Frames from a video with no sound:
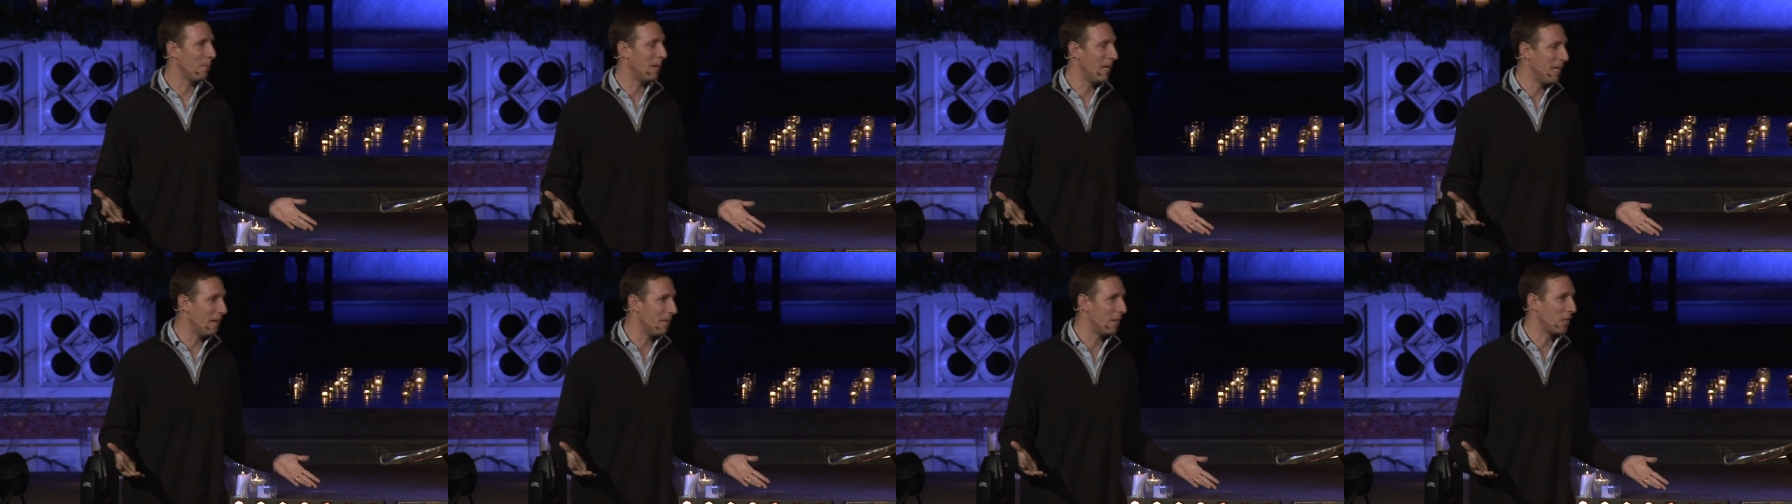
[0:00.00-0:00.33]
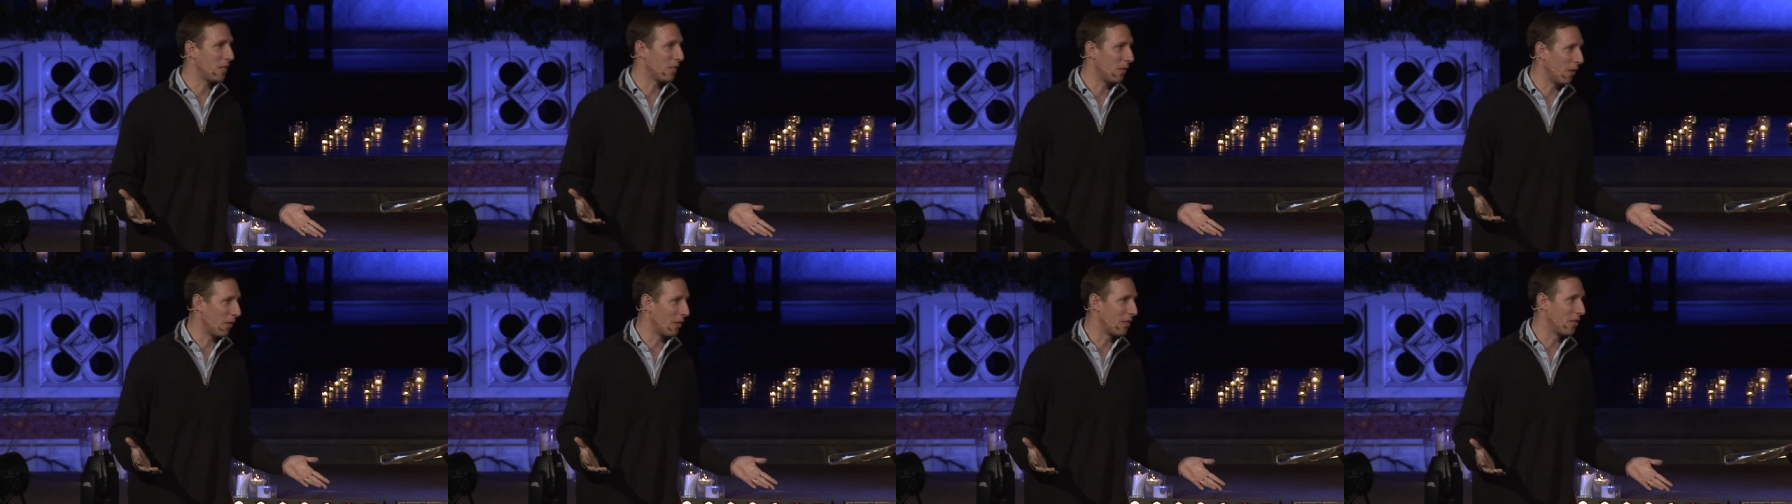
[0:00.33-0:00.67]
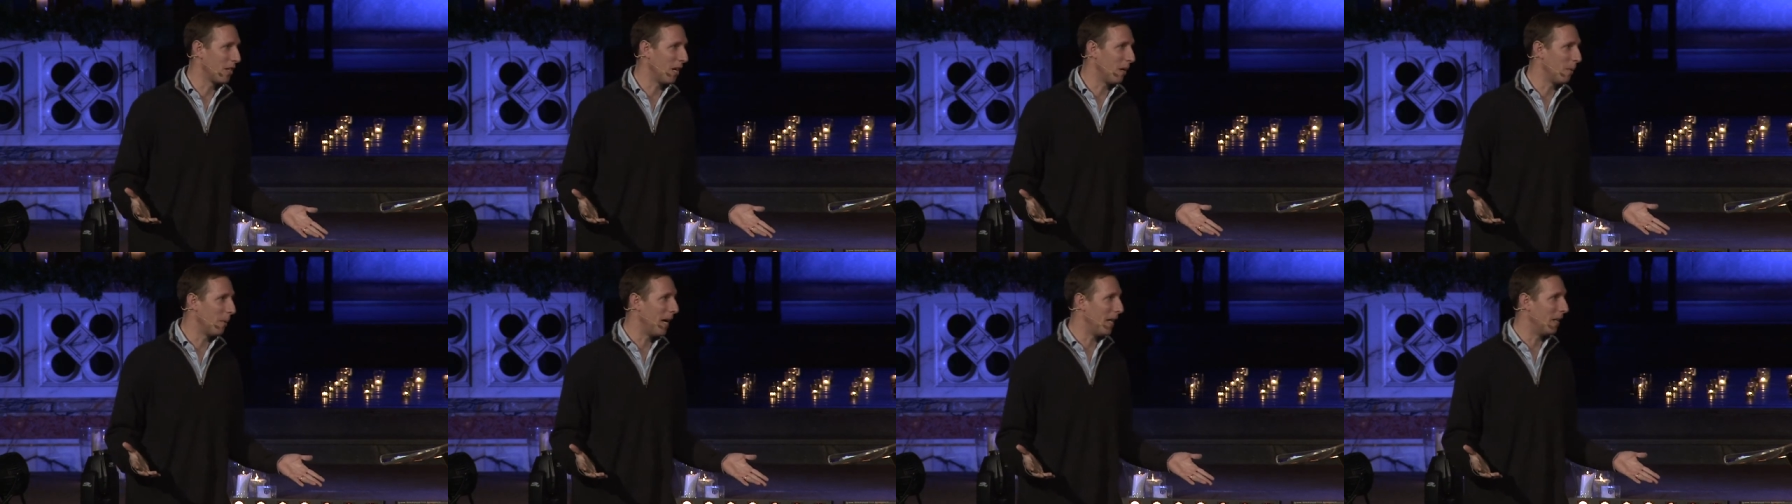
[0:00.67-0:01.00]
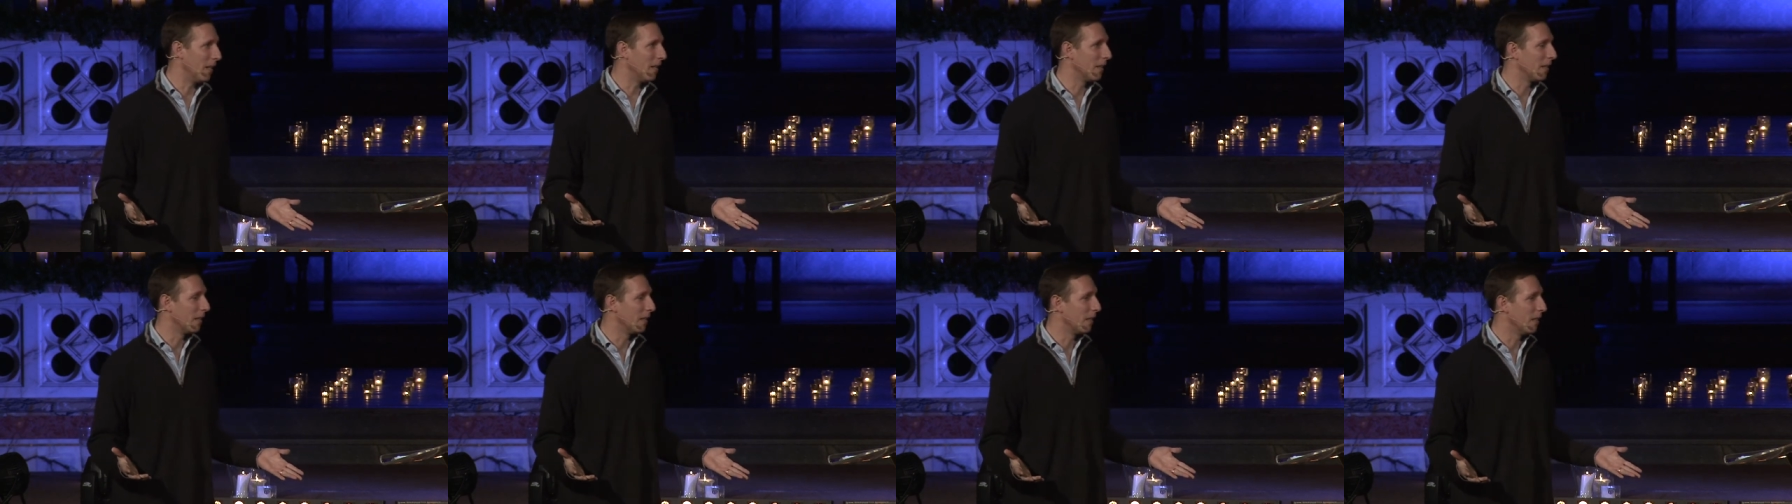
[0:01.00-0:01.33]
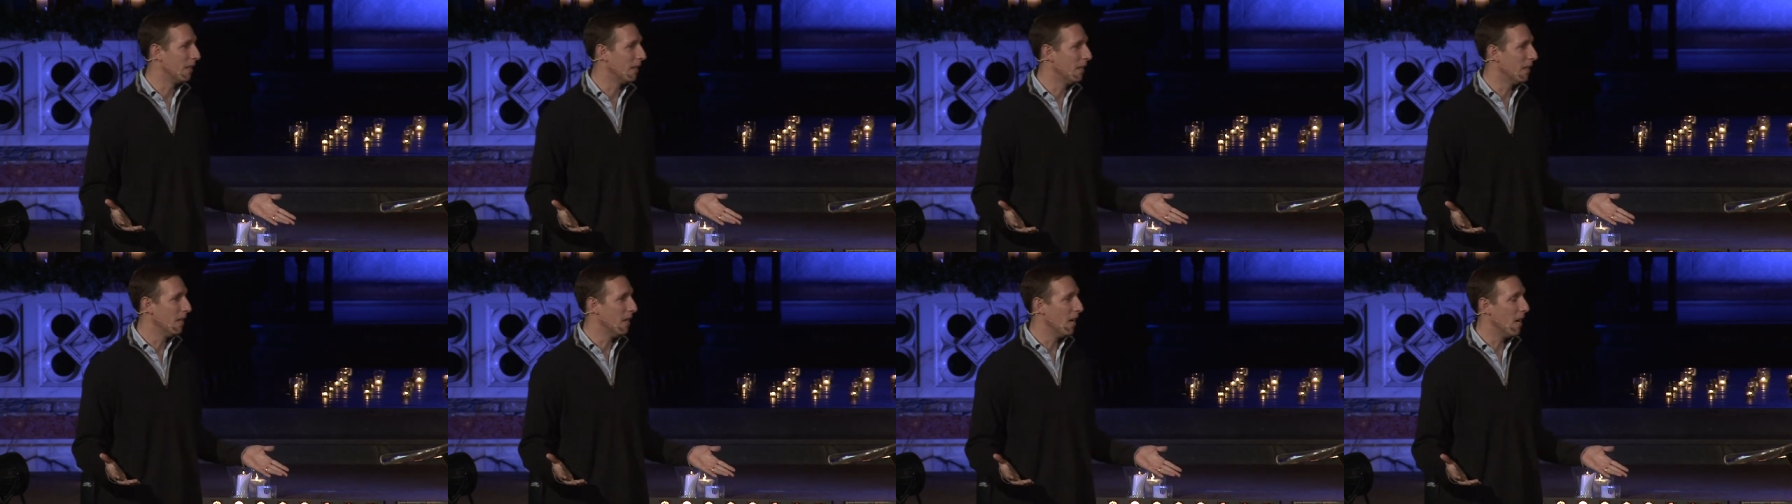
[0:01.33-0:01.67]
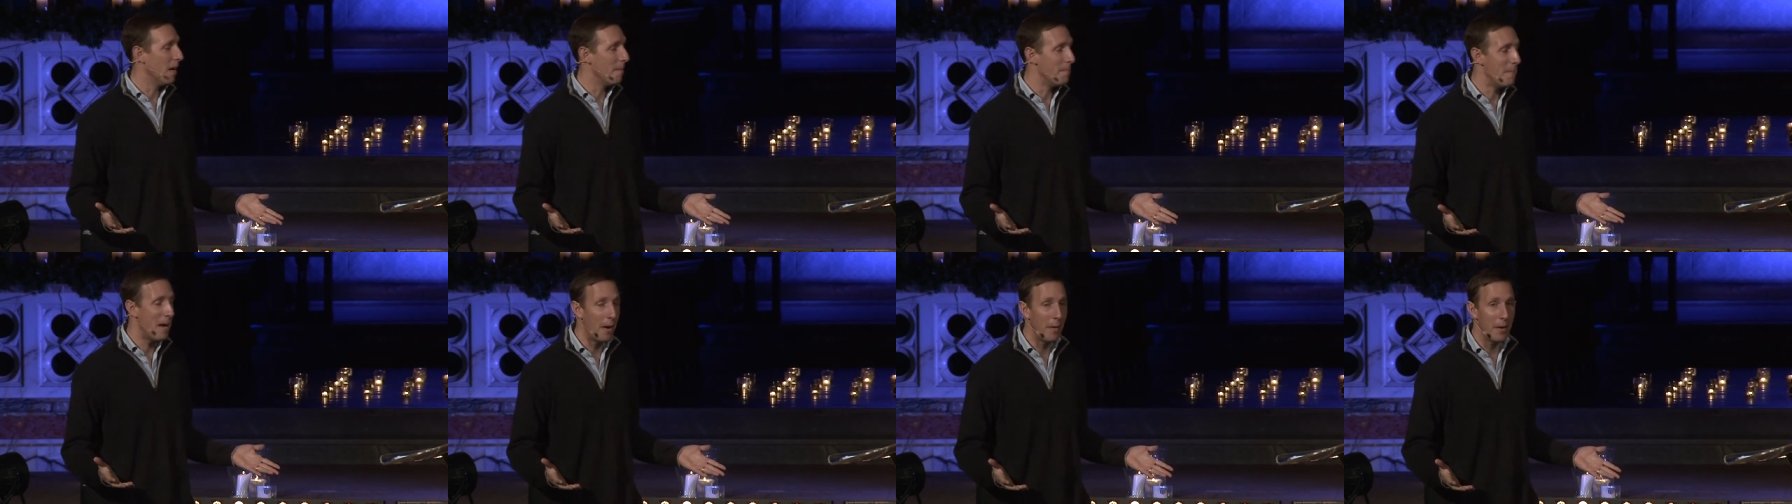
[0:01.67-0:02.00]
believe it's gone so well.
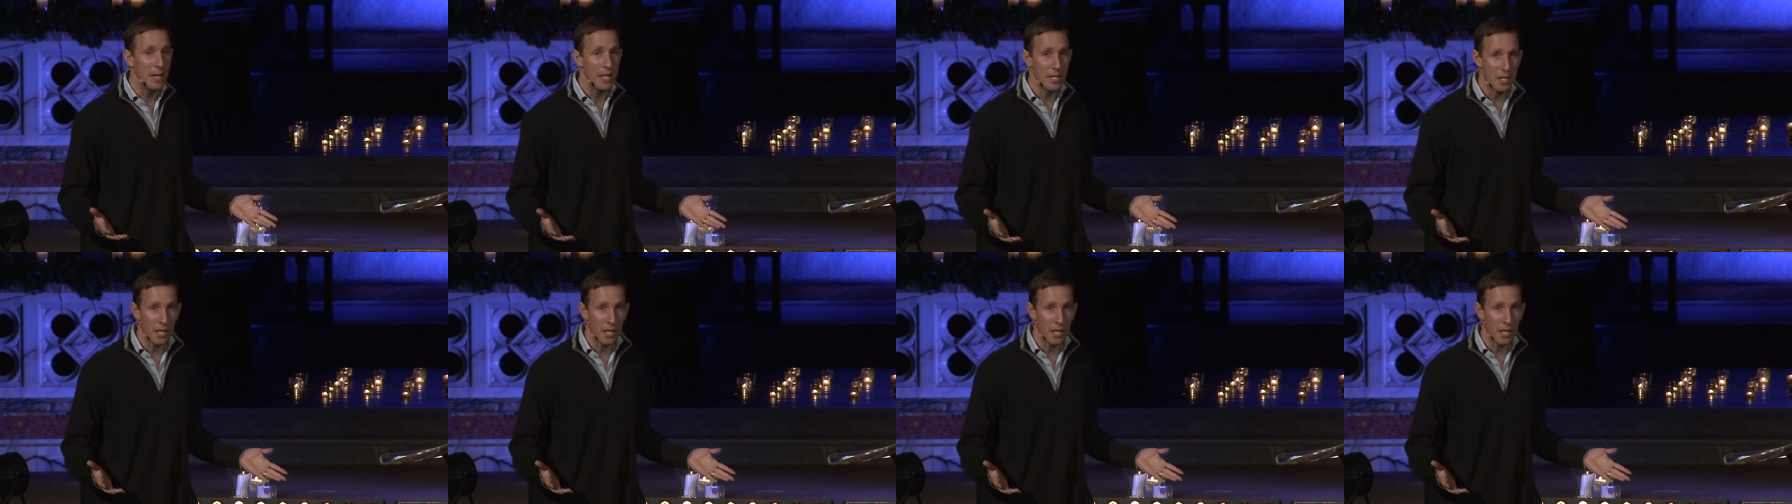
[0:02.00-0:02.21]
And Mary